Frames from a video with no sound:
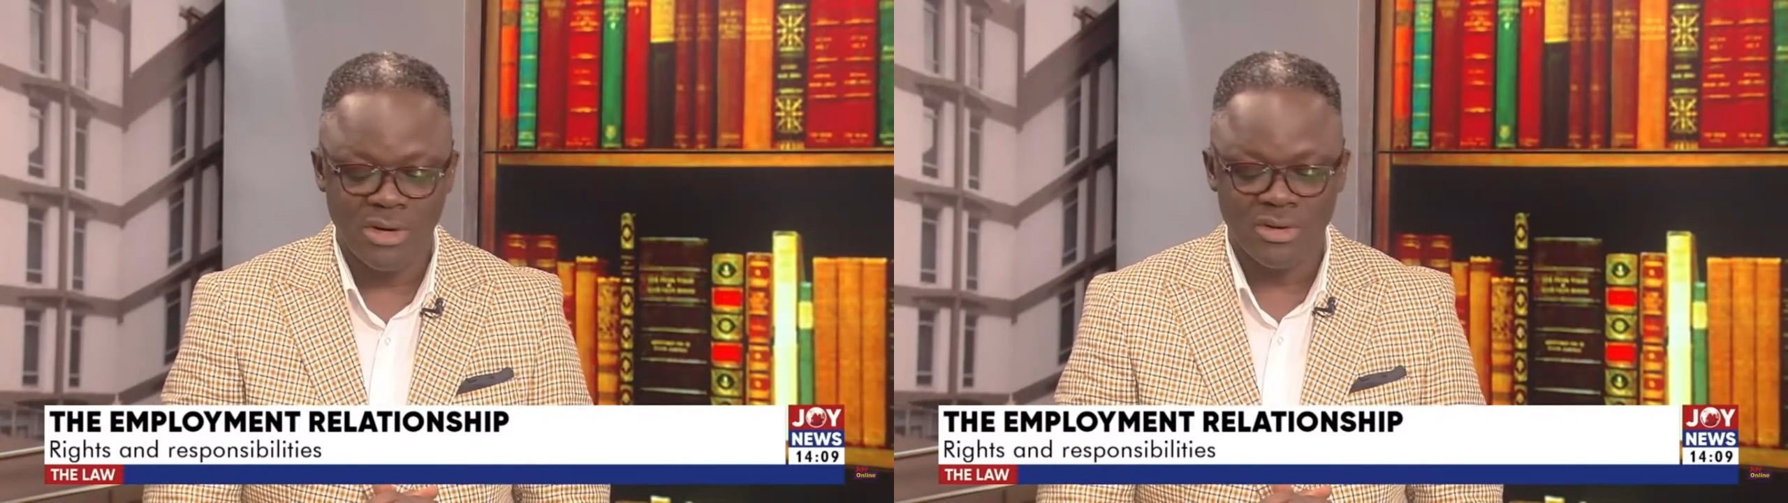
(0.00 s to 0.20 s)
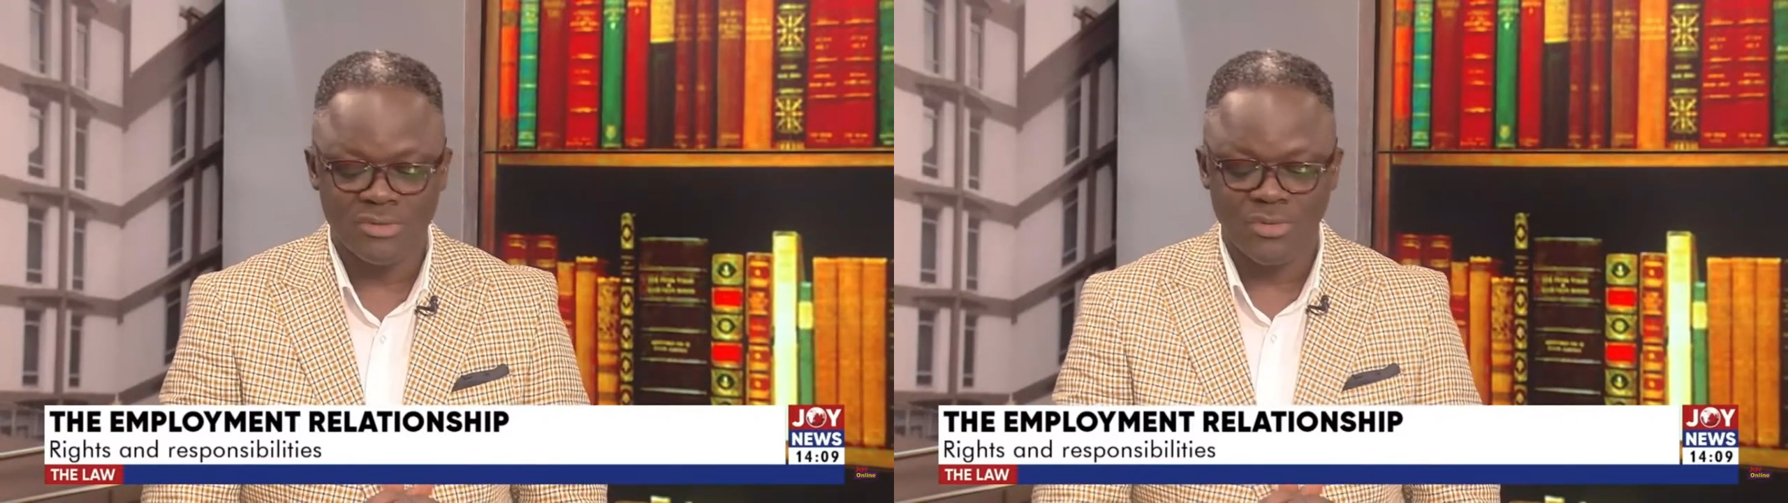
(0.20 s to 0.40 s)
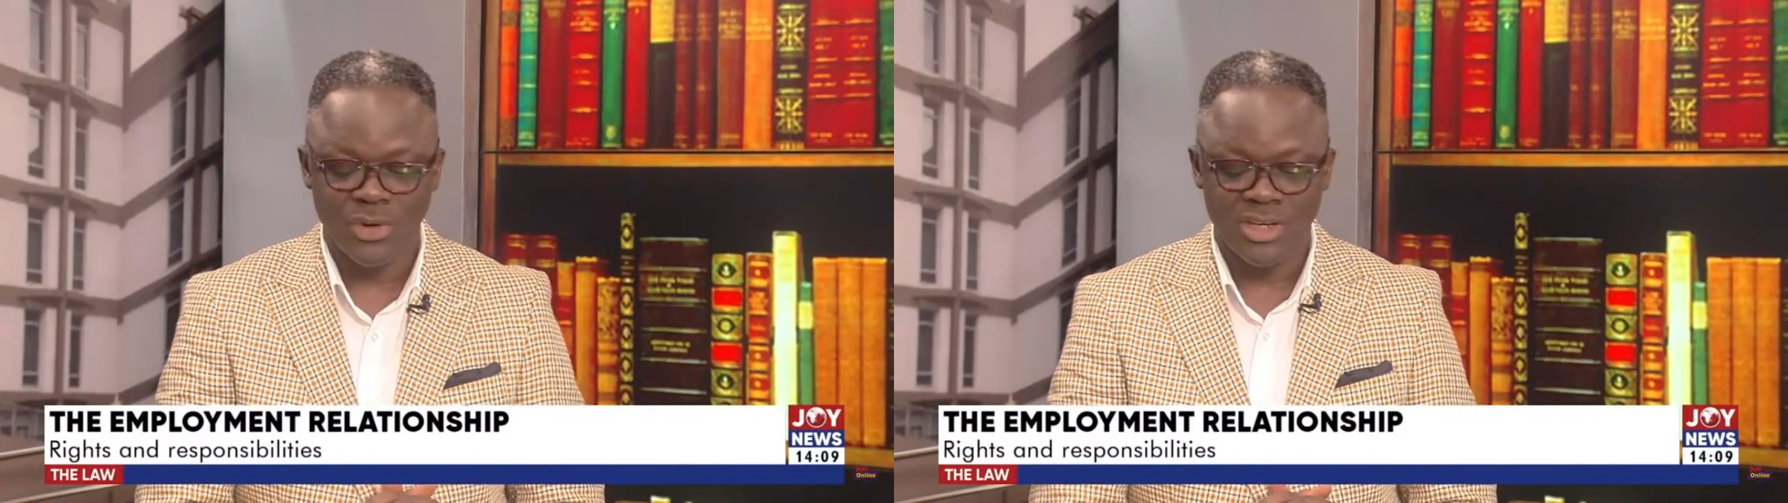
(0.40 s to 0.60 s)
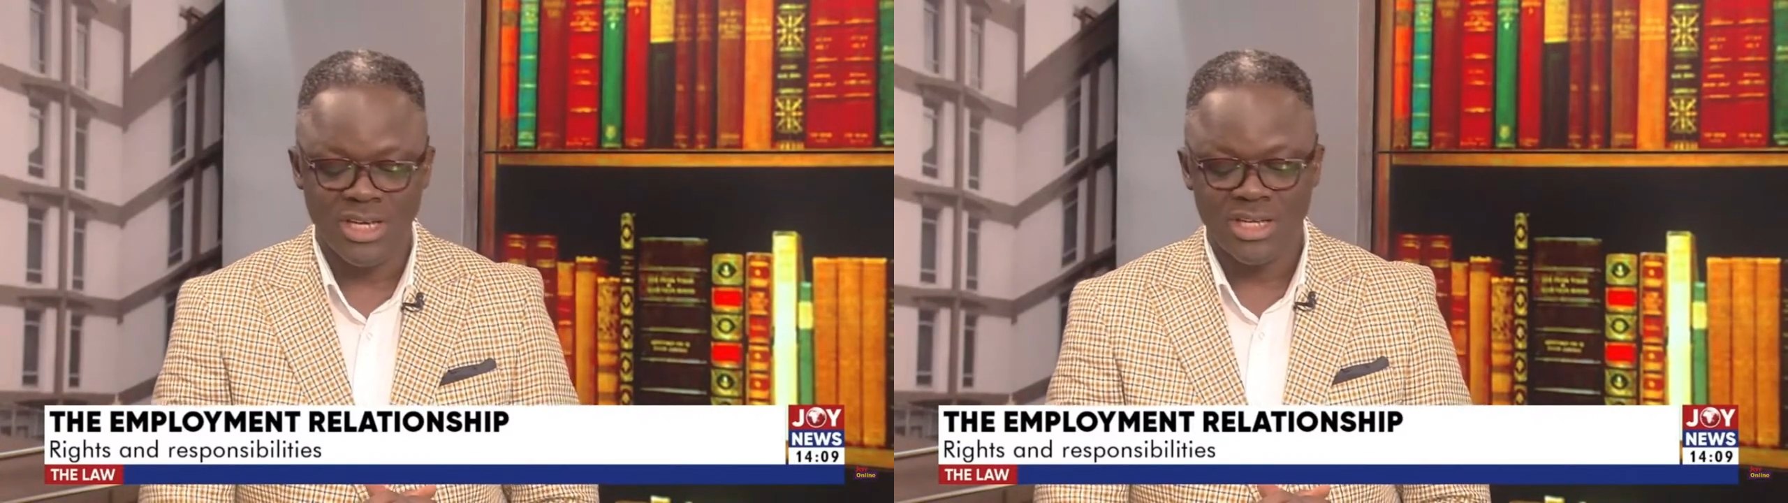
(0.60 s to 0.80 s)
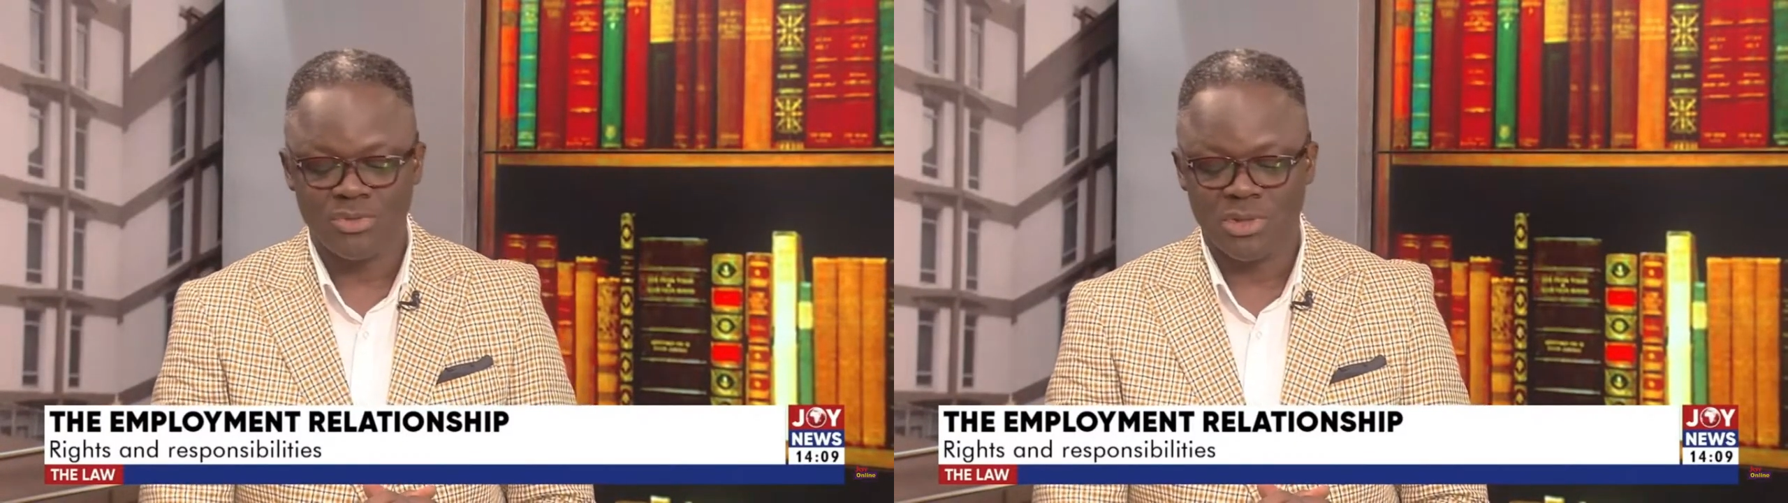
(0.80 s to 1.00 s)
periods of
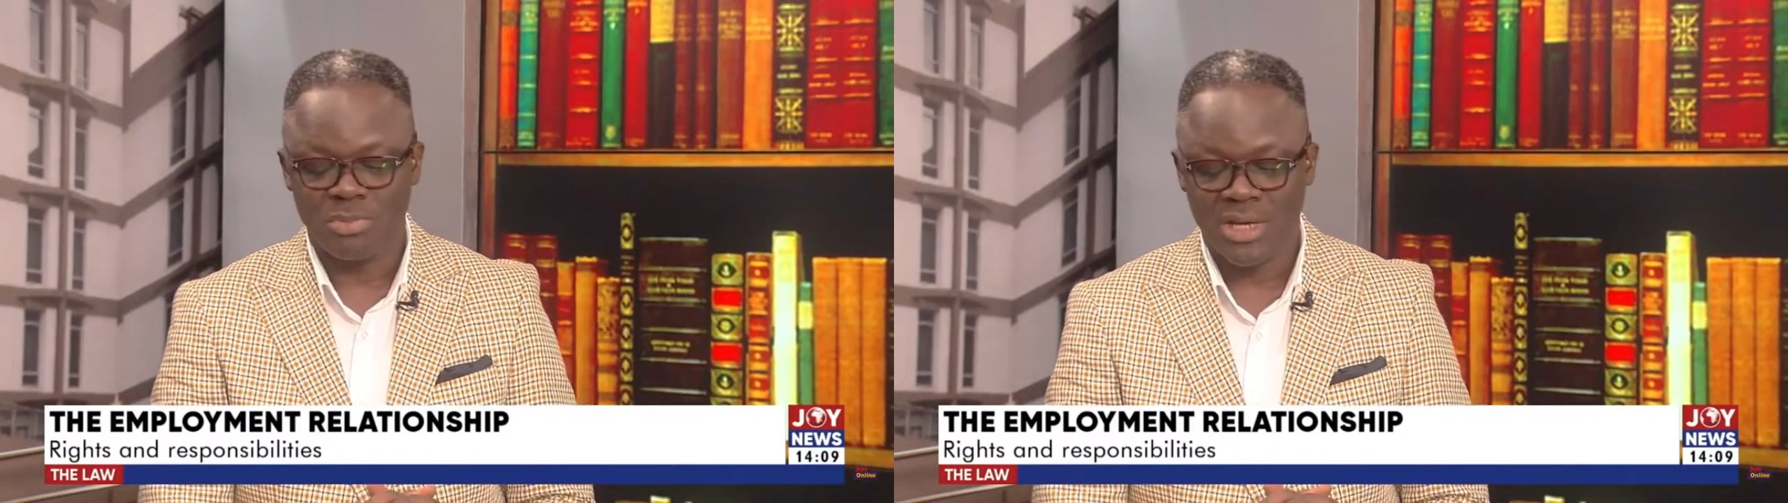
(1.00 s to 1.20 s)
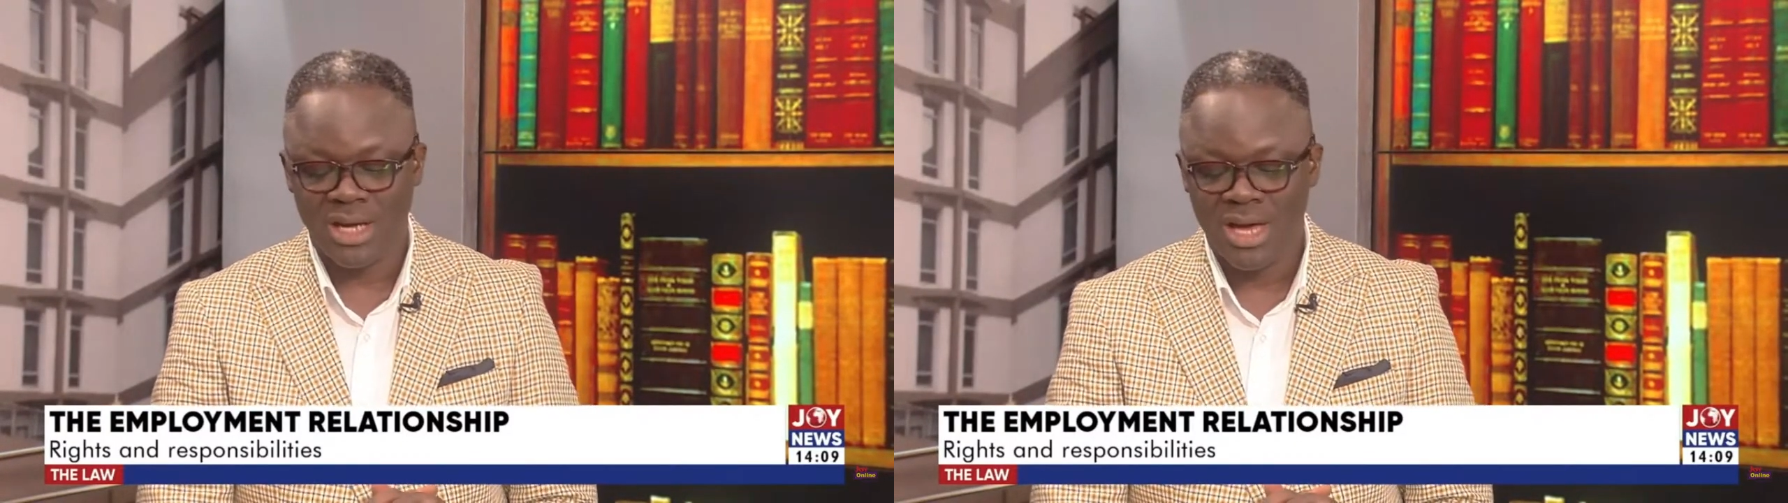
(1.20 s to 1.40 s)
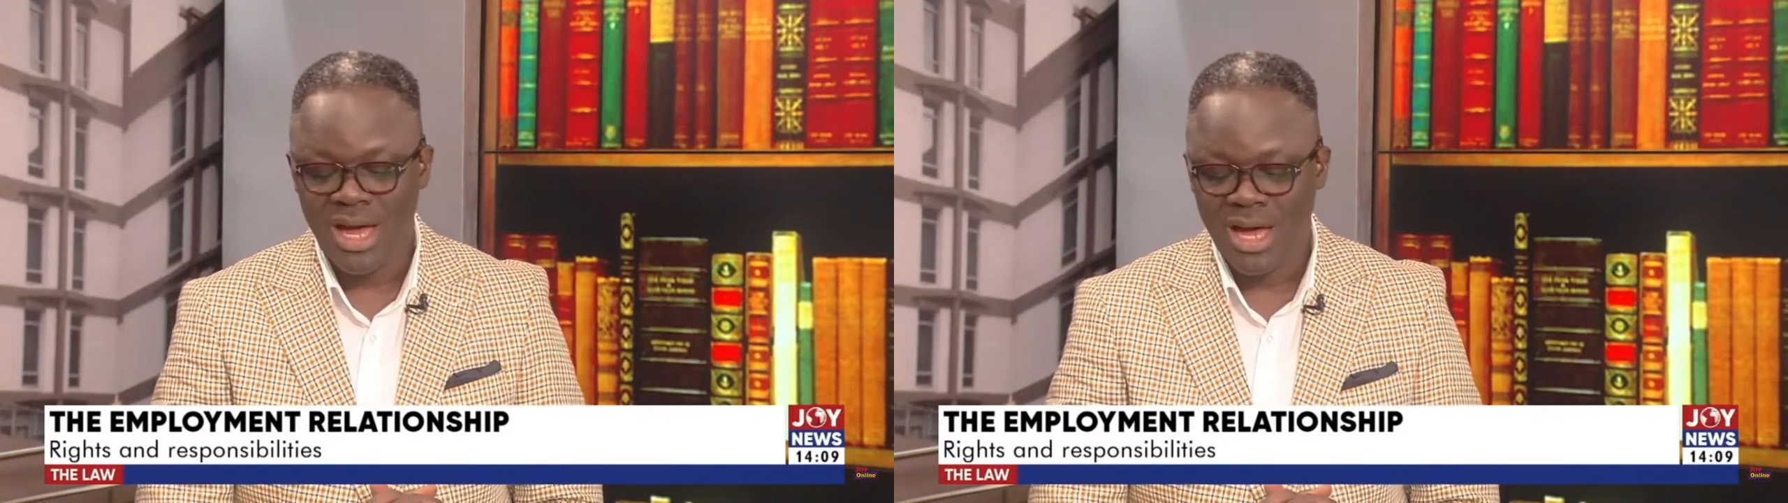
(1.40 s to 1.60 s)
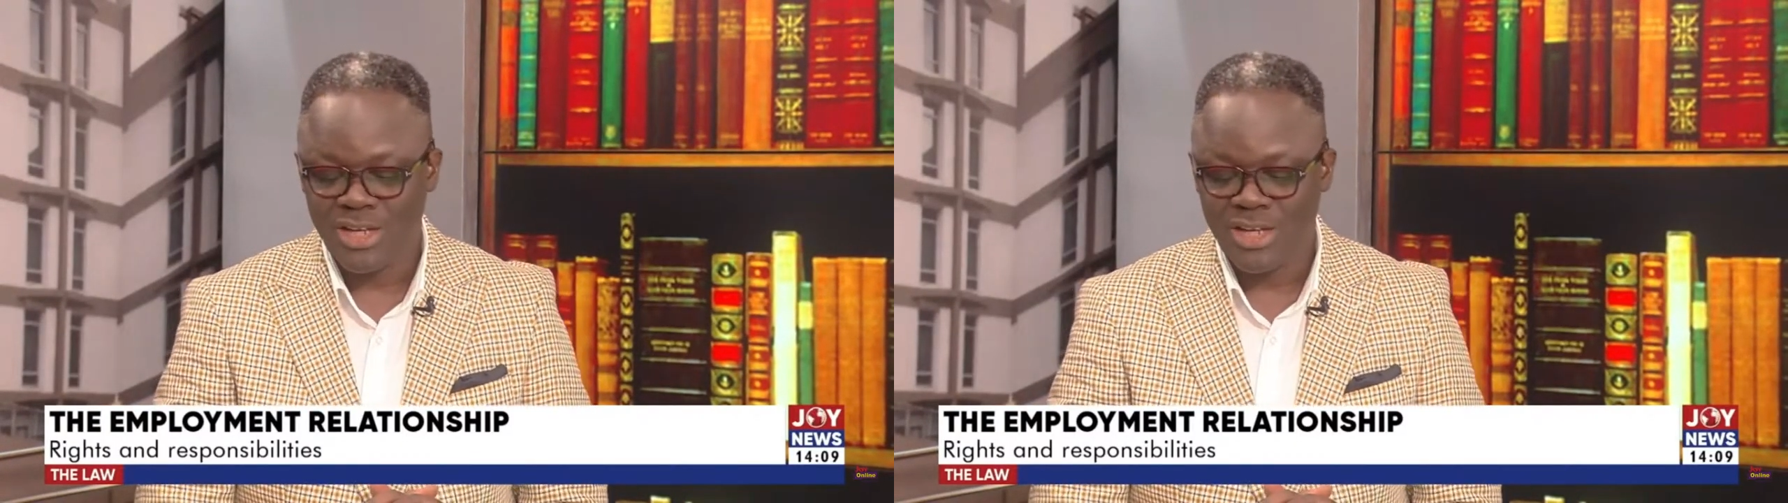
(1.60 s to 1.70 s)
holidays with pay